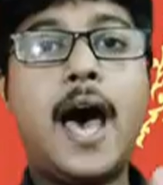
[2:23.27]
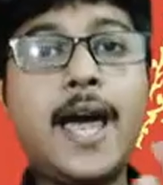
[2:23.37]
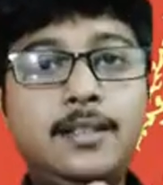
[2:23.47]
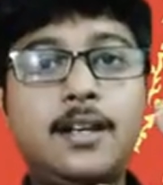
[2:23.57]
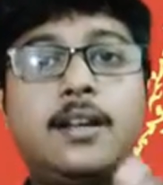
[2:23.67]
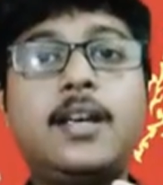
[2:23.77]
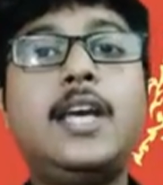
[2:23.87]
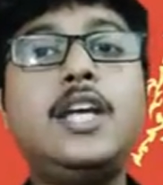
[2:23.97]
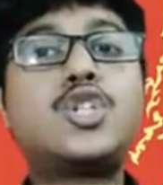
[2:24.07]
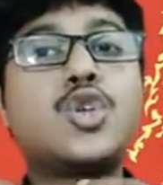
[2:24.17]
either
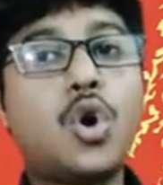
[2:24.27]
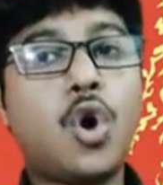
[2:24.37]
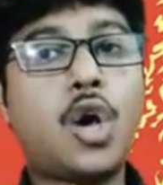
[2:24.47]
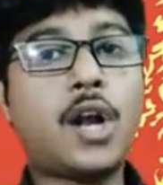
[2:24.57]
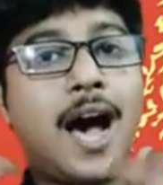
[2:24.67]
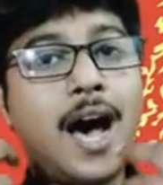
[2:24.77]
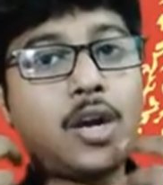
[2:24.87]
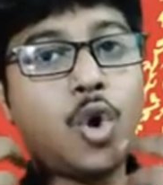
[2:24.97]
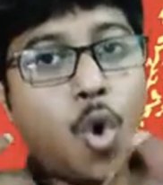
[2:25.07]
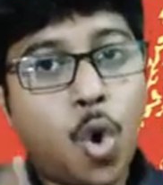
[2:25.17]
his or
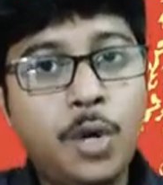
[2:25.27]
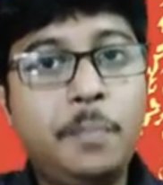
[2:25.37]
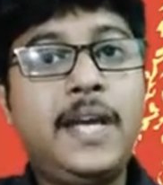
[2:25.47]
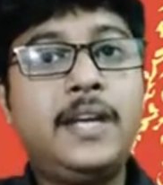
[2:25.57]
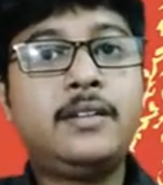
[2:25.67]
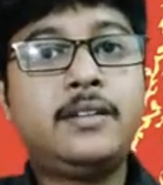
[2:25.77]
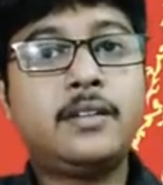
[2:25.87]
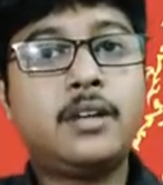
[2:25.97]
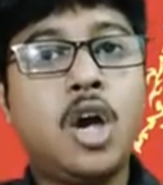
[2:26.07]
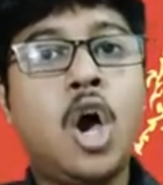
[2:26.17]
her own
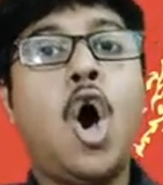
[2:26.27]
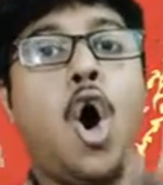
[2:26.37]
being,